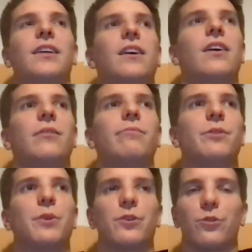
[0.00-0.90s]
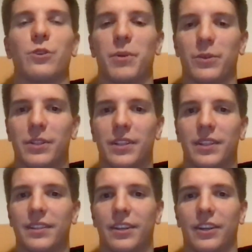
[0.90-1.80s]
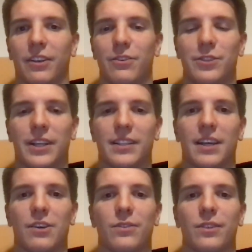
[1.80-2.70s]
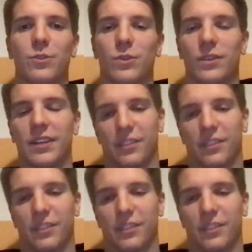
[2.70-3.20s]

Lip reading: So when I saw you post it, I kind of checked it out and thought